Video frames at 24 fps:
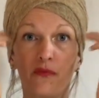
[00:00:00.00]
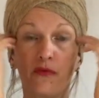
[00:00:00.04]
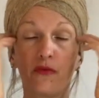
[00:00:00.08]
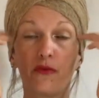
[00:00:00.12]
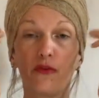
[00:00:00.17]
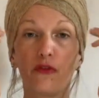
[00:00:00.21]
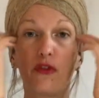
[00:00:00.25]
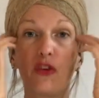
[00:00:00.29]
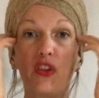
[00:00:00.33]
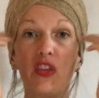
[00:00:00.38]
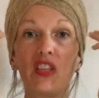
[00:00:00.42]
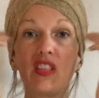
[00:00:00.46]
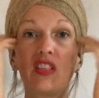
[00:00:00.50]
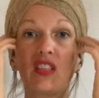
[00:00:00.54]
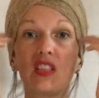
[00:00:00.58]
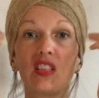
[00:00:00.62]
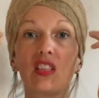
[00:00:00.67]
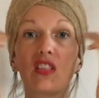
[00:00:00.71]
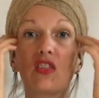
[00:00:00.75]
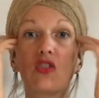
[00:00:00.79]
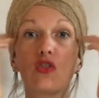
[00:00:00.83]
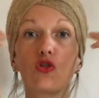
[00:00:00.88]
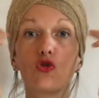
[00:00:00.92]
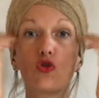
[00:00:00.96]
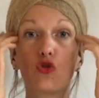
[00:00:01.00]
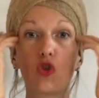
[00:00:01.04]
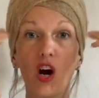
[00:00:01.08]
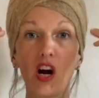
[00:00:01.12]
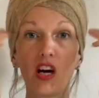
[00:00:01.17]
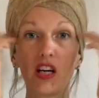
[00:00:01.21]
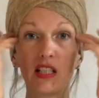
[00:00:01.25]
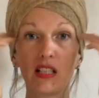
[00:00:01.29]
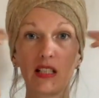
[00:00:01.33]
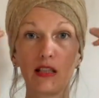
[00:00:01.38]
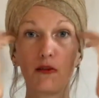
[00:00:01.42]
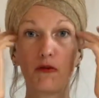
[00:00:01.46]
for this
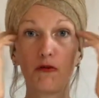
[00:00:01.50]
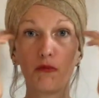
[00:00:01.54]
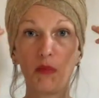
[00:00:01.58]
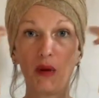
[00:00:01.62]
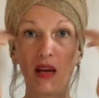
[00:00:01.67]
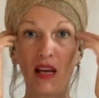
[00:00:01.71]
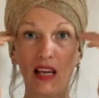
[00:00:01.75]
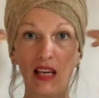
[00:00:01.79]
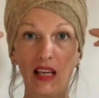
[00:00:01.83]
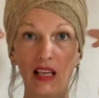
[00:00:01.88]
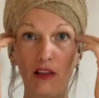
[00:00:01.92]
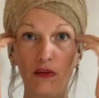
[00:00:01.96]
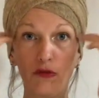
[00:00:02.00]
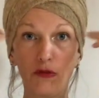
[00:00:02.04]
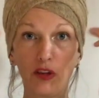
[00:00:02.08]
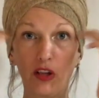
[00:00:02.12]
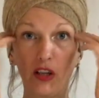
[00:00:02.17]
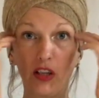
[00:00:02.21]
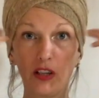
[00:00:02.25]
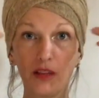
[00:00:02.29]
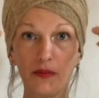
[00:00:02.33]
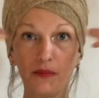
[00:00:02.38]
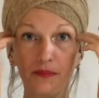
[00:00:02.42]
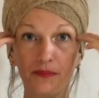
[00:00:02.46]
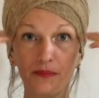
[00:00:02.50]
destructive behavior.